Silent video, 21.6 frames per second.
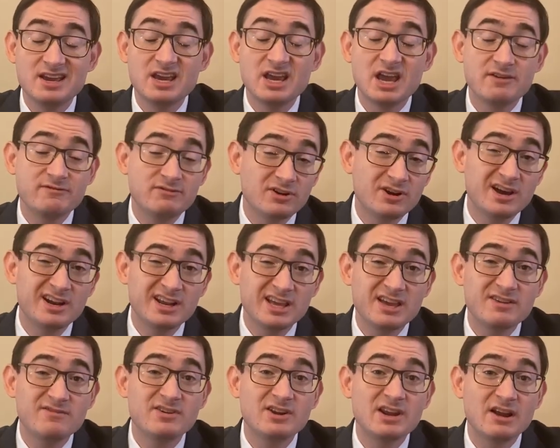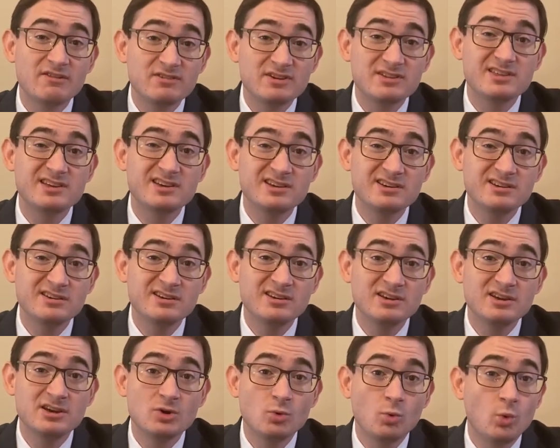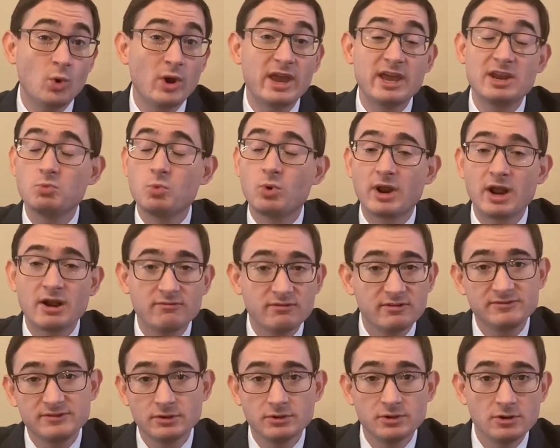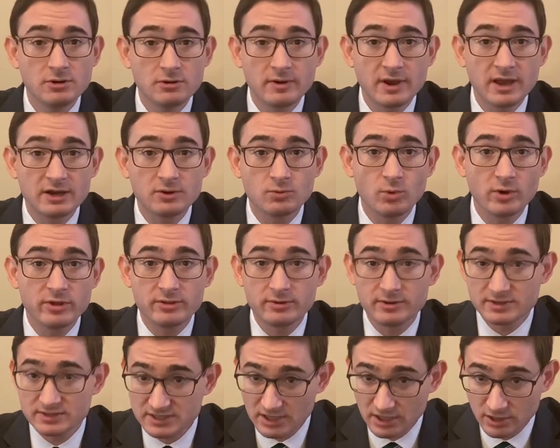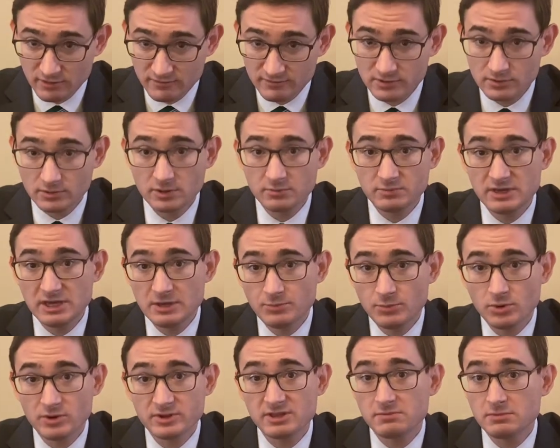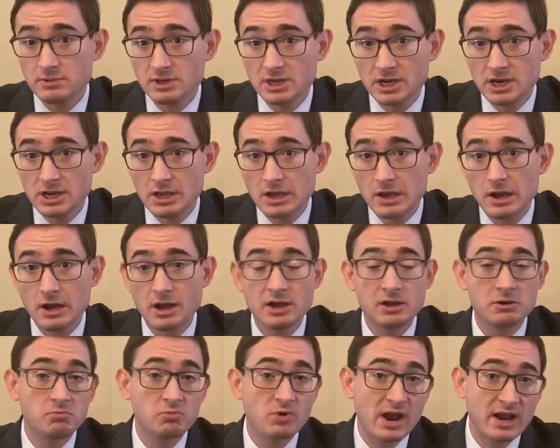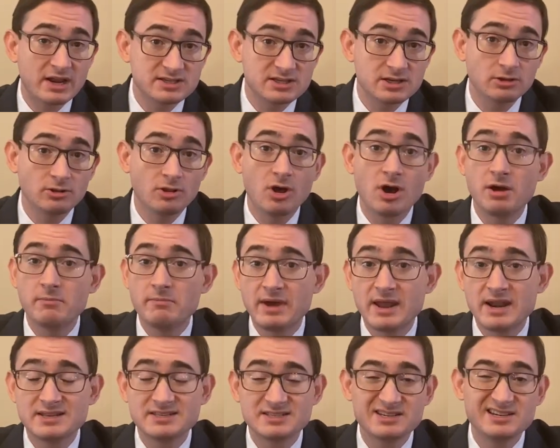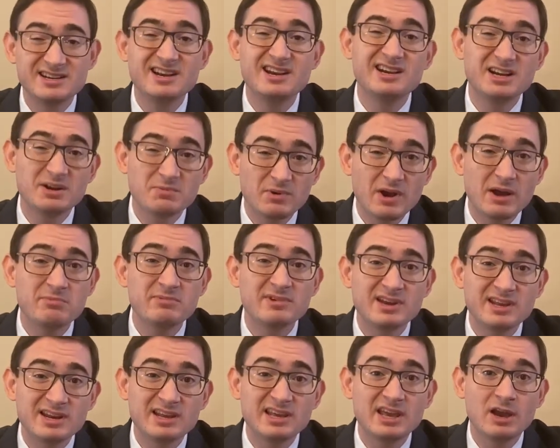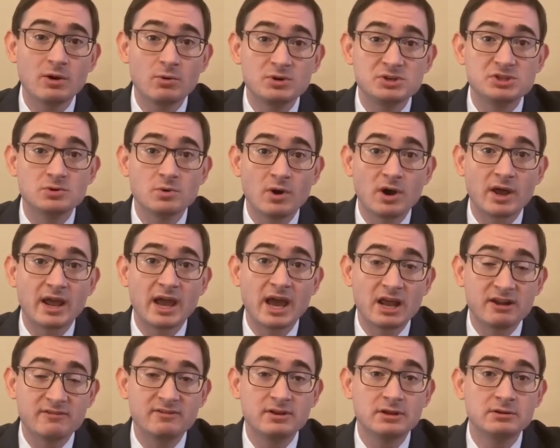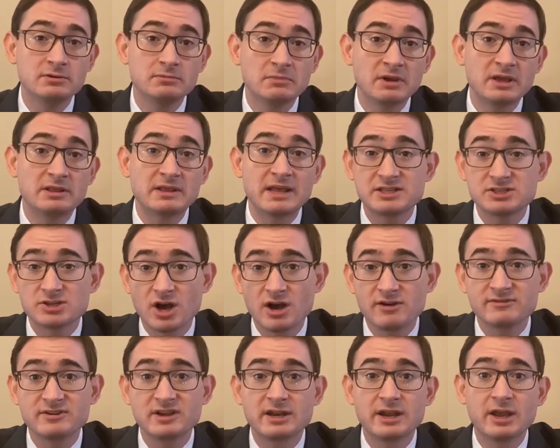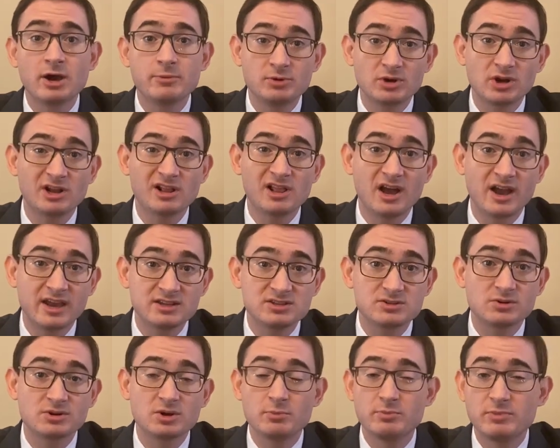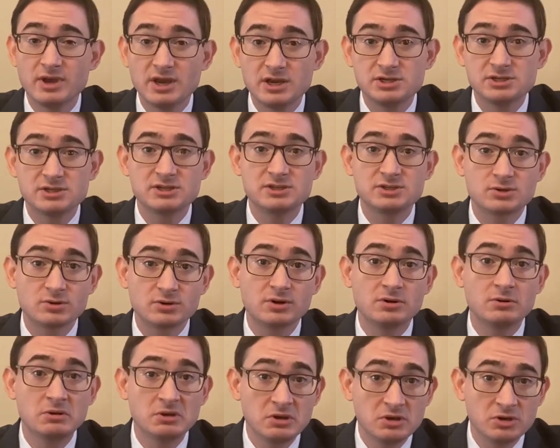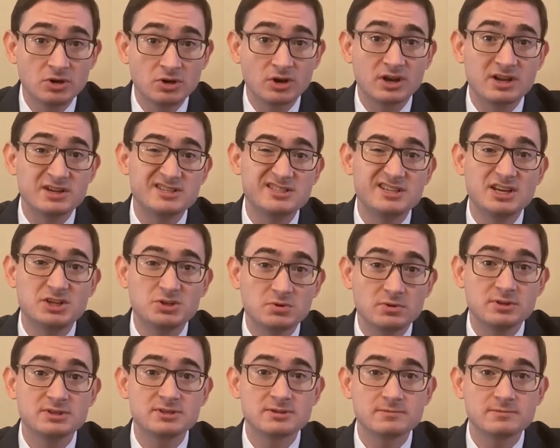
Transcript: If you're going to give it everything in whatever field you're in, whether it's interviewing people in the media, practicing law and medicine, you're probably going to get what you want out of it. And that's often going to help your clients or your patients or your constituents.